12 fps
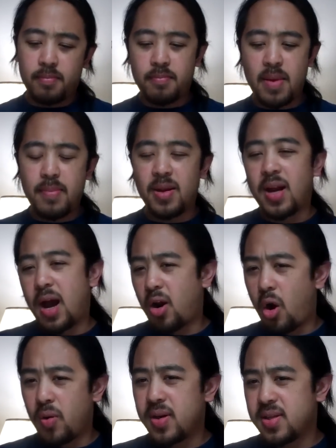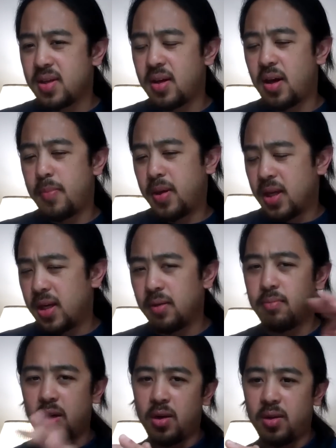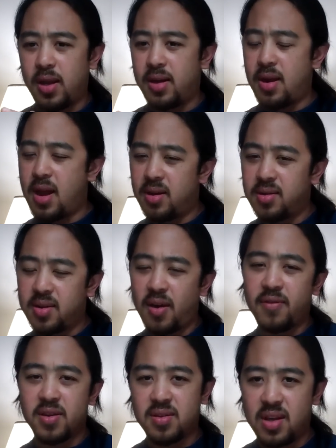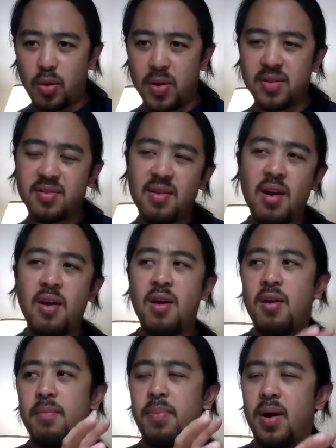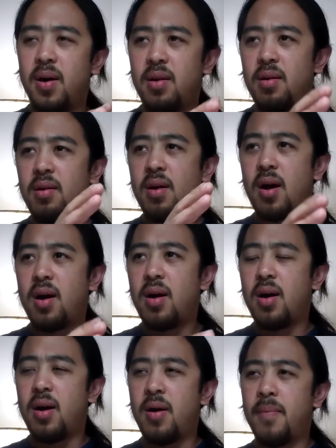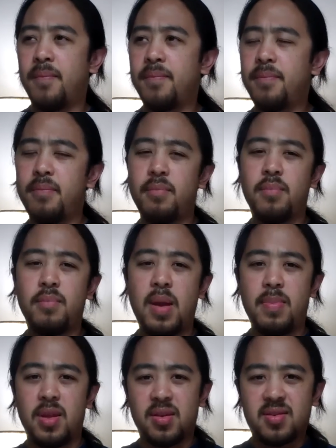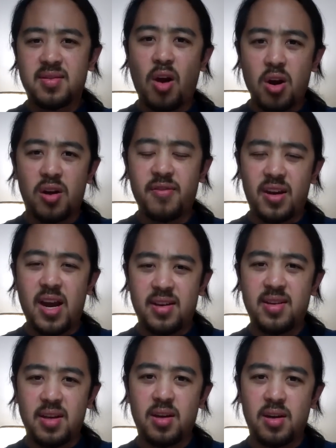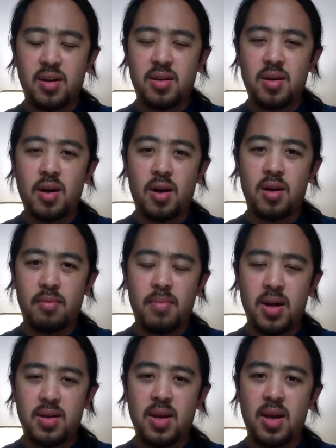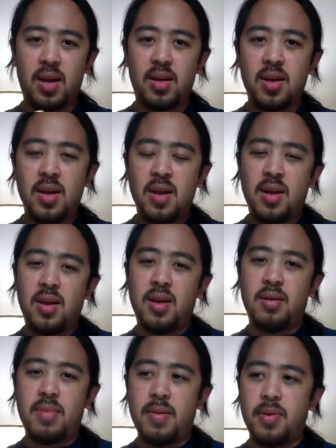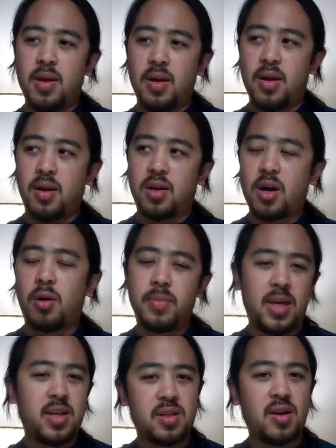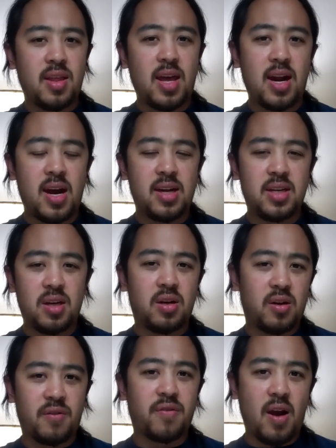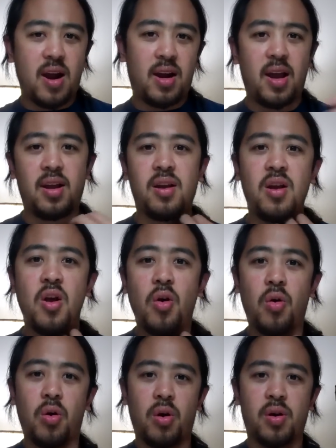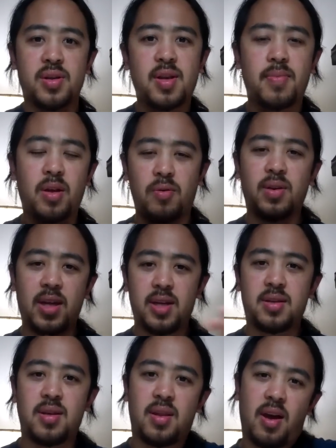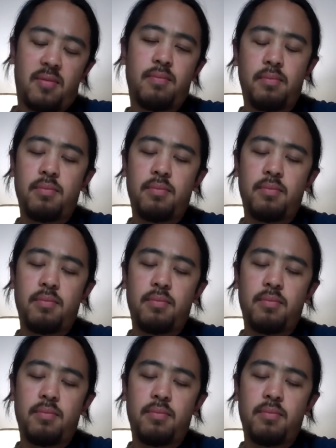Maybe not always a, a beginning, middle, and end of a sequence, but um, maybe the start of an idea on a Monday, and maybe a, a culmination of that idea on a Friday or something related to that